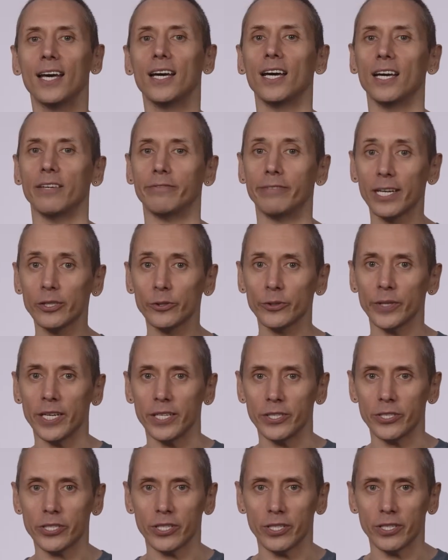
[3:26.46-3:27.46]

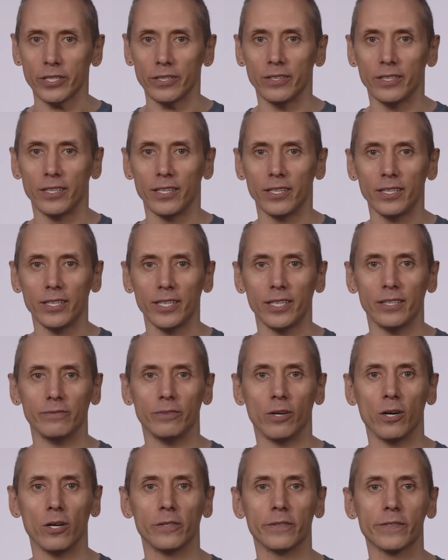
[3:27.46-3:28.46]
Evaluation
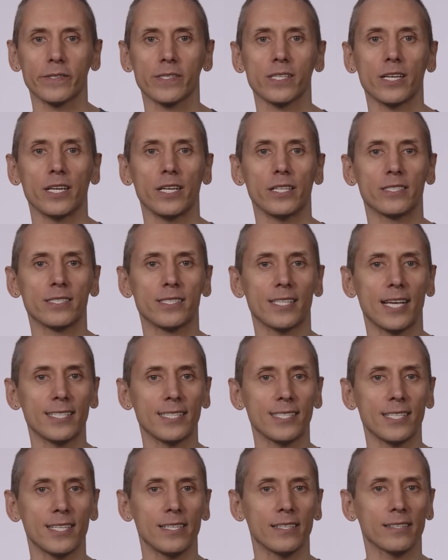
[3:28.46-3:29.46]
involves
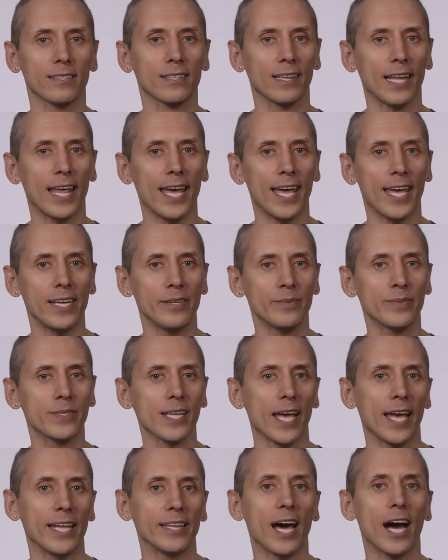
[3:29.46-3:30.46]
assessing claims
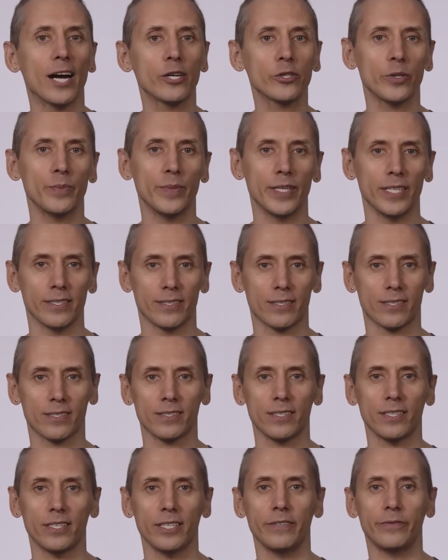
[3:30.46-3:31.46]
and arguments.
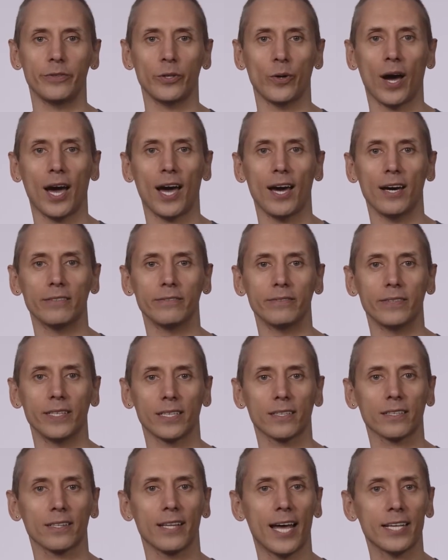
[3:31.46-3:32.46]
If you have a
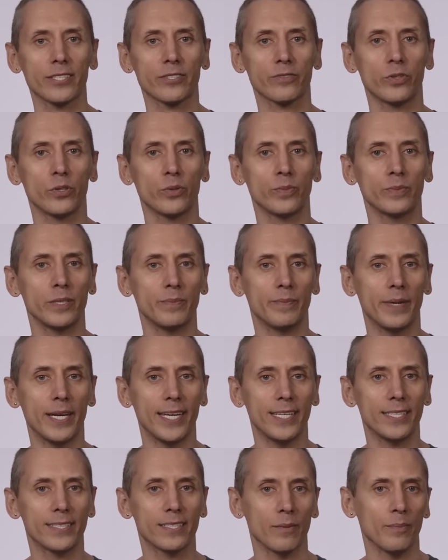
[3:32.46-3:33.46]
classroom
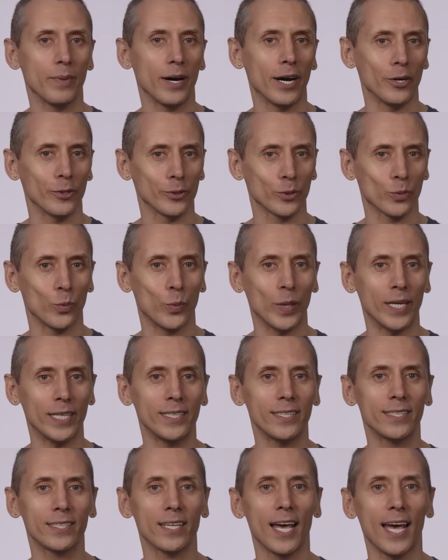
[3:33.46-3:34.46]
debate about
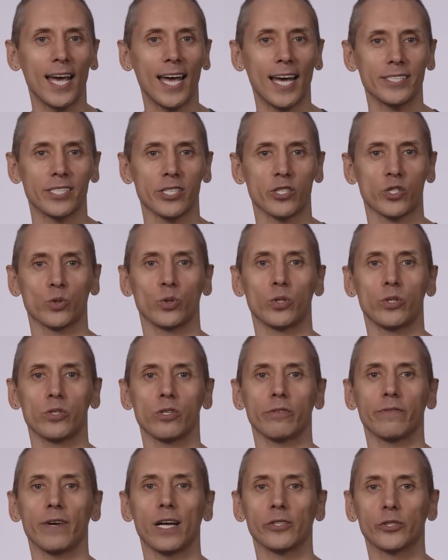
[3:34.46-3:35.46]
wind as a source
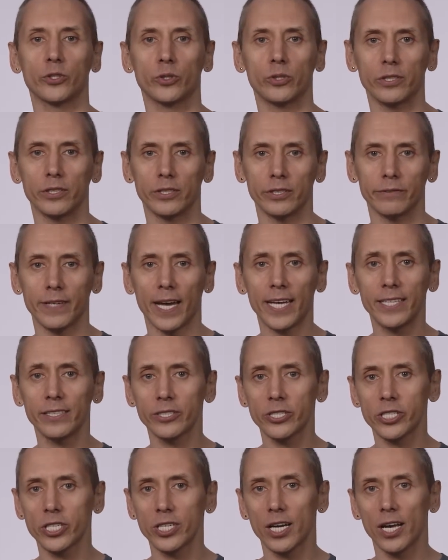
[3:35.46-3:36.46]
of alternative
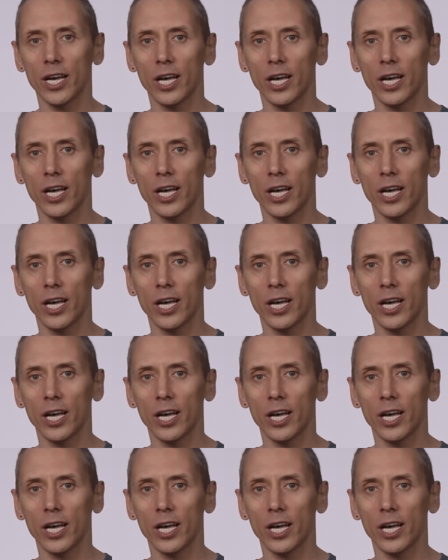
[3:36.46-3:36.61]
energy,